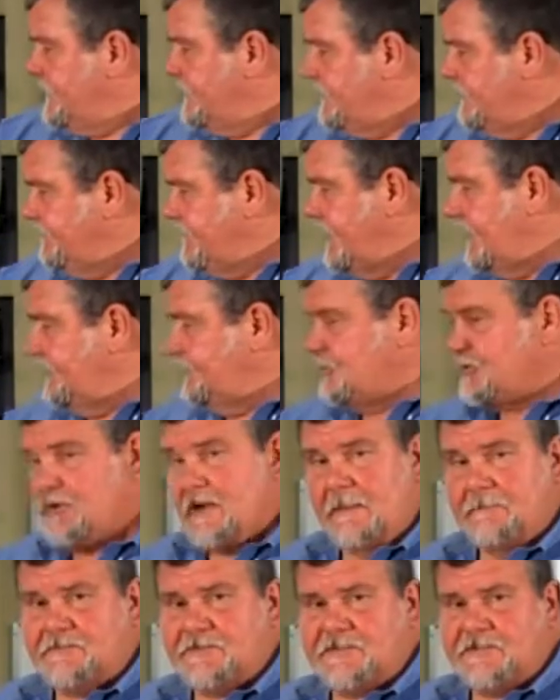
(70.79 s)
the valve
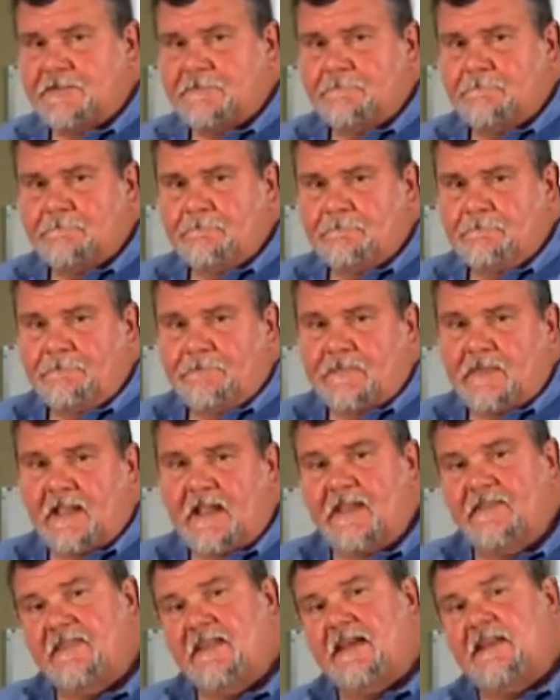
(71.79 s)
trips,
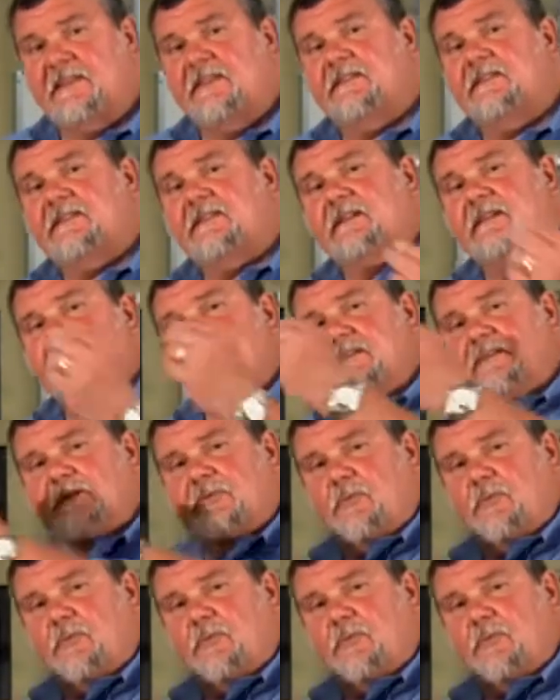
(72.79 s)
and then the